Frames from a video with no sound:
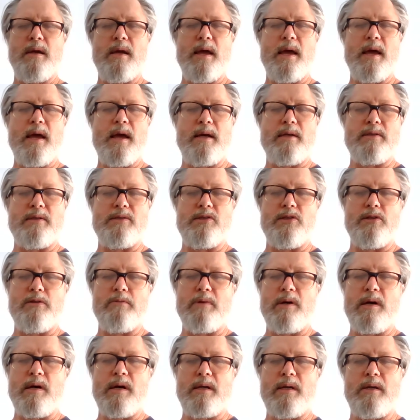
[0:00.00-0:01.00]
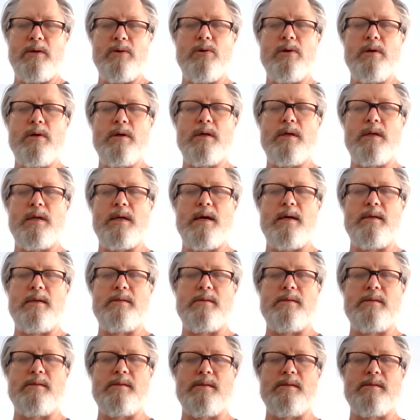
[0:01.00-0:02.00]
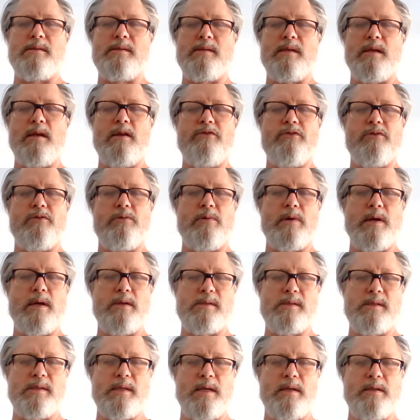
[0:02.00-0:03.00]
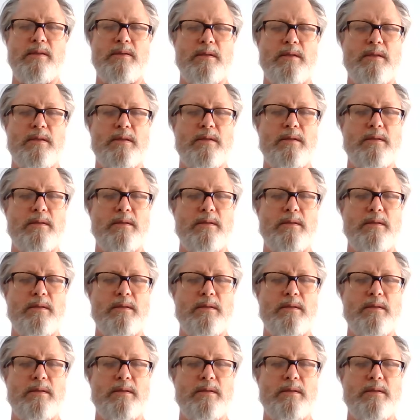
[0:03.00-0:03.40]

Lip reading: as your body organizes itself around center.